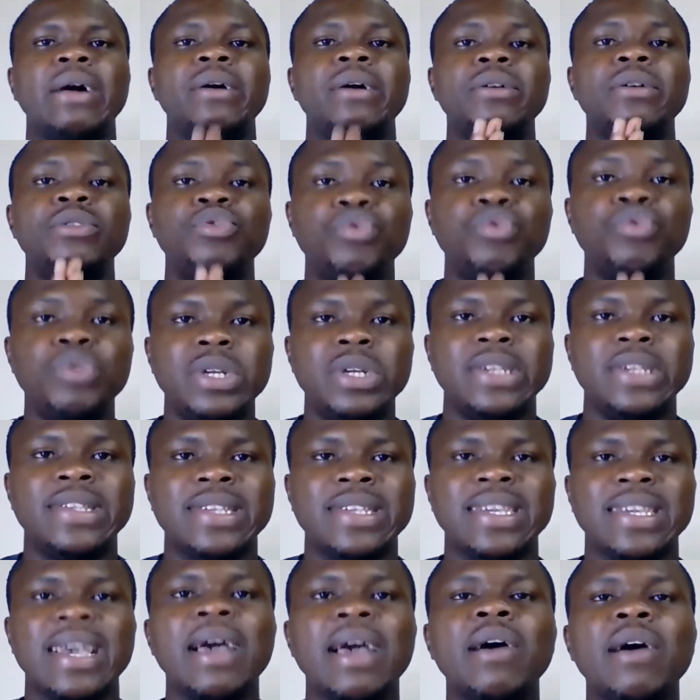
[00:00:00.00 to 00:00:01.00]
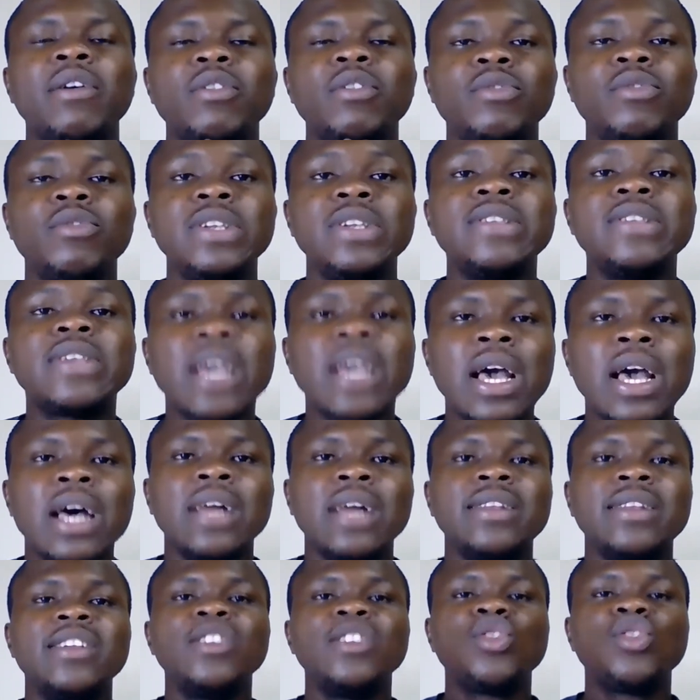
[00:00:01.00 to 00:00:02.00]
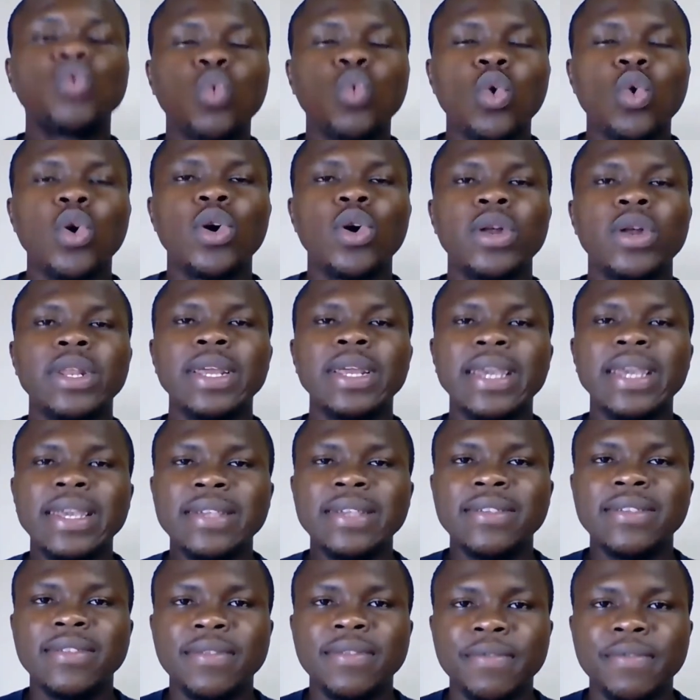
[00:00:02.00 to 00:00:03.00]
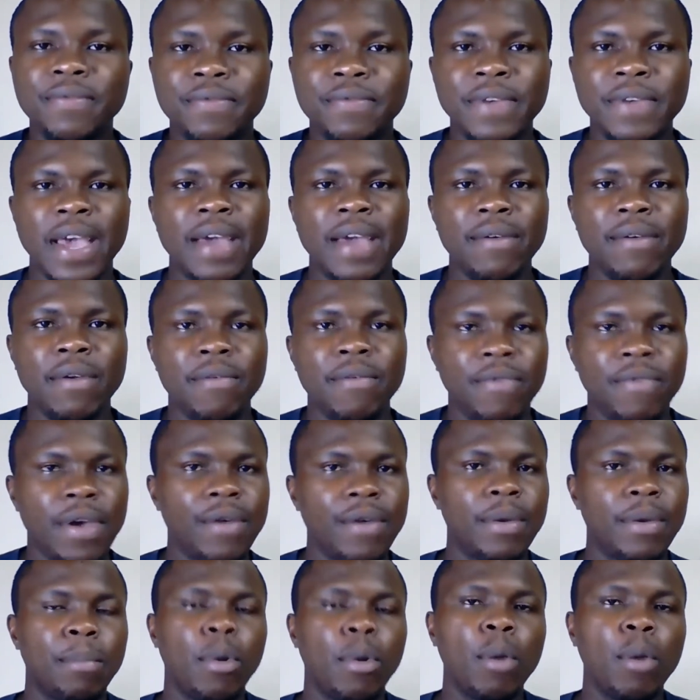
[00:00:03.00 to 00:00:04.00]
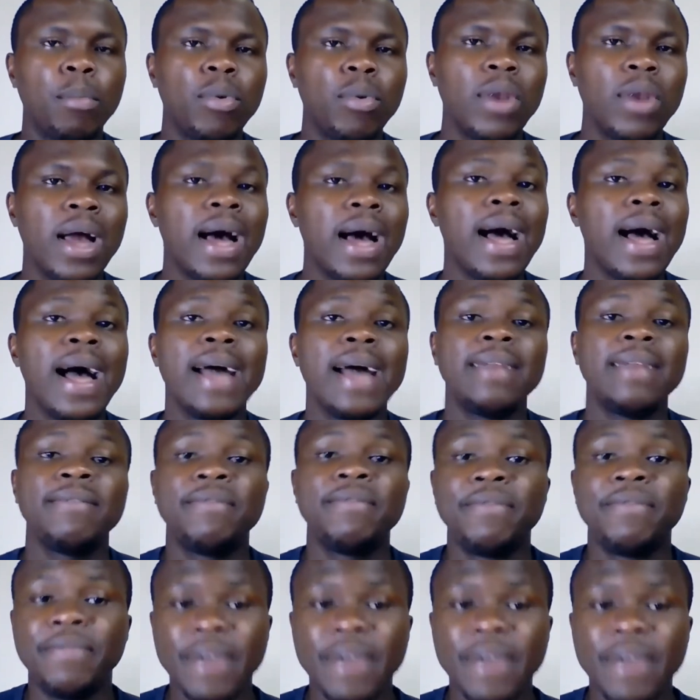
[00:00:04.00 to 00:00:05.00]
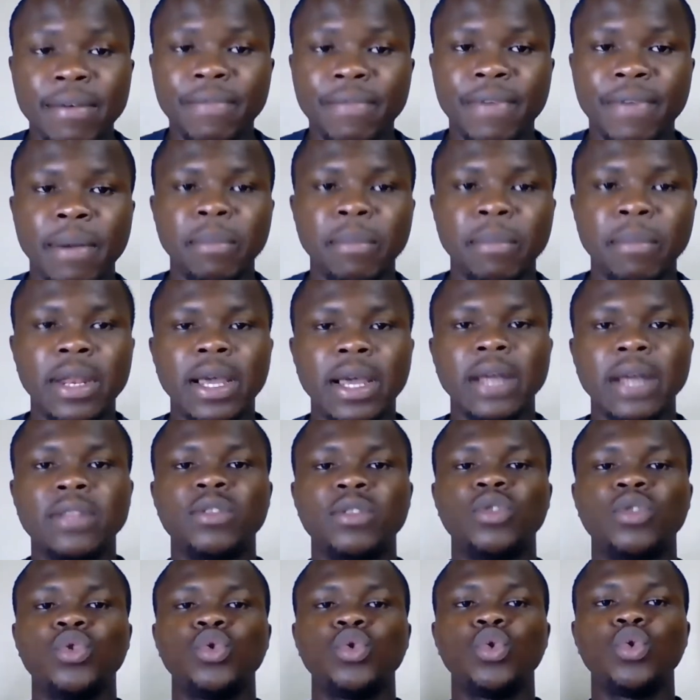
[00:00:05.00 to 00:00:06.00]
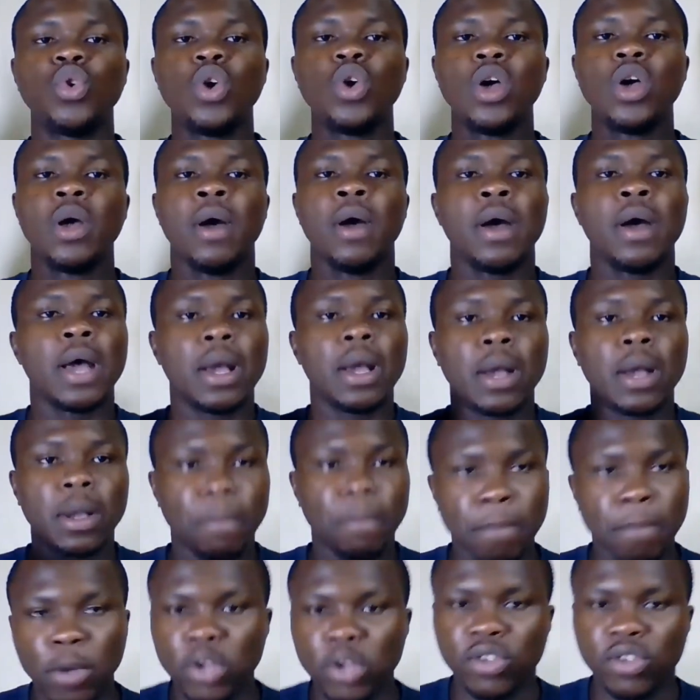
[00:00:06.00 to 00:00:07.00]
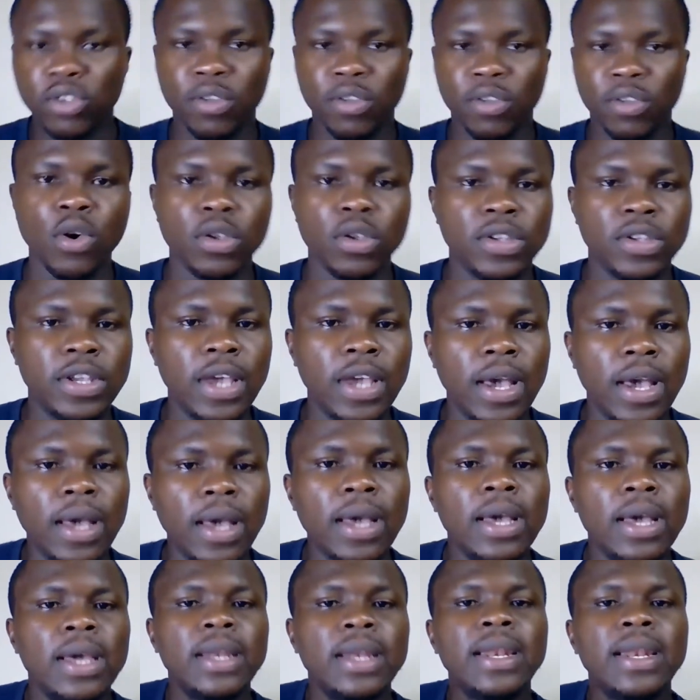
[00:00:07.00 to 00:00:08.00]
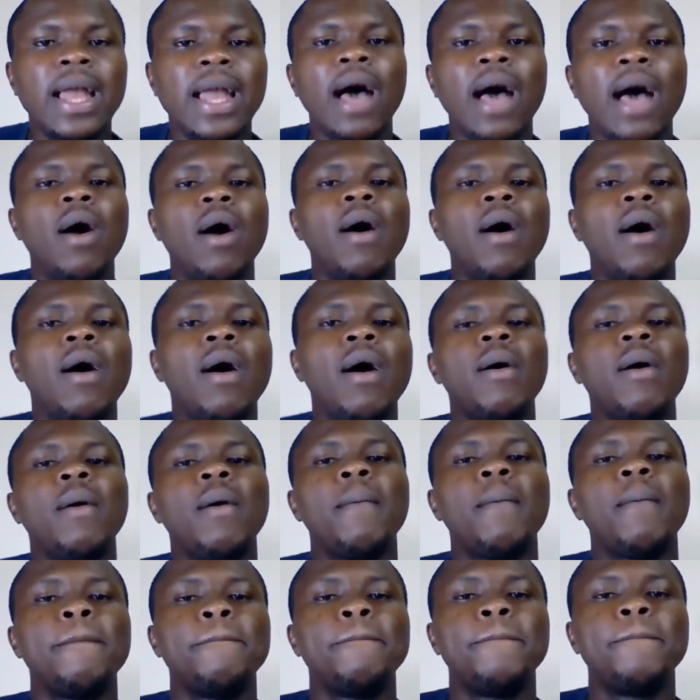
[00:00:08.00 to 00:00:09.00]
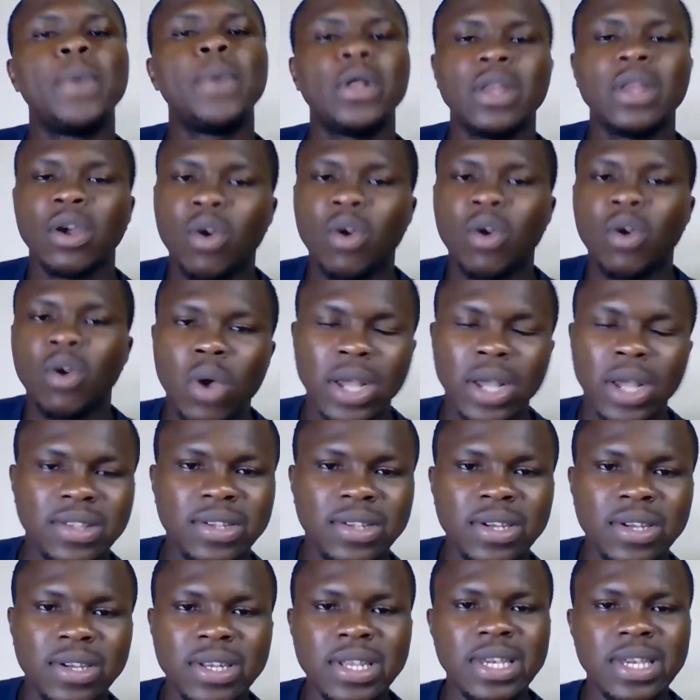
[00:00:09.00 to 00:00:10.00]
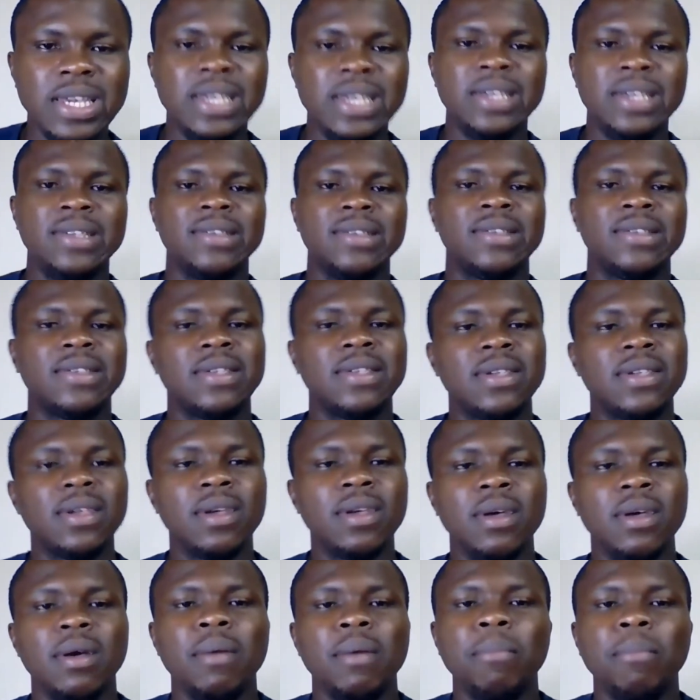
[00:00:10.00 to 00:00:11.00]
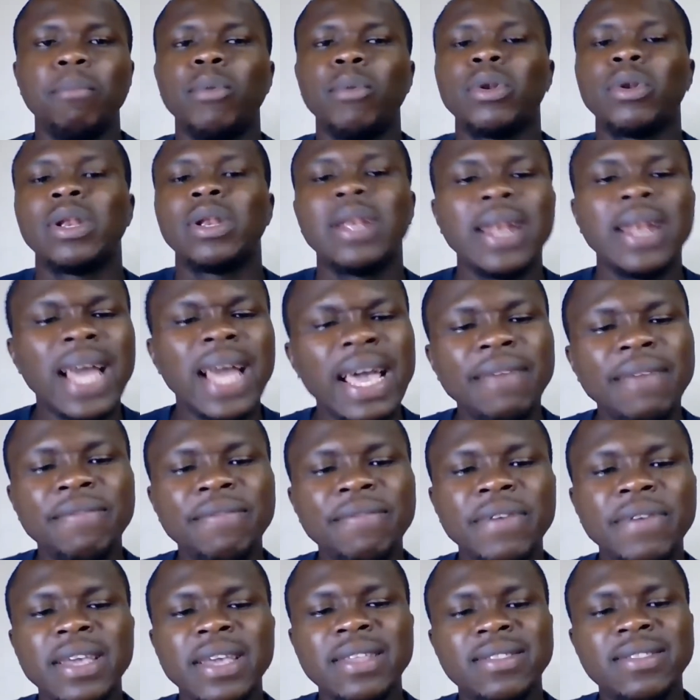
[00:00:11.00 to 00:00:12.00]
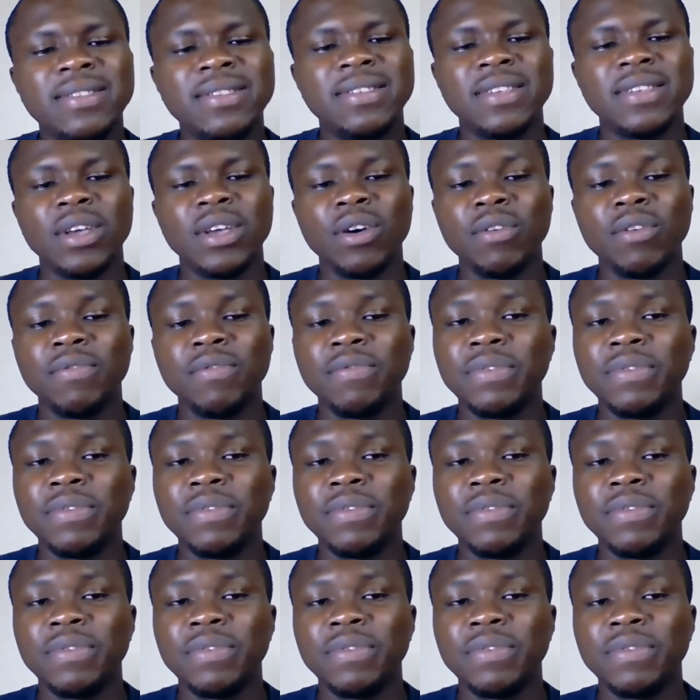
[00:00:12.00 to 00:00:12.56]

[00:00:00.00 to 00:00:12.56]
Risk, risk. This word is very, very popular and very familiar to most of us here. Now, but the question is, but life itself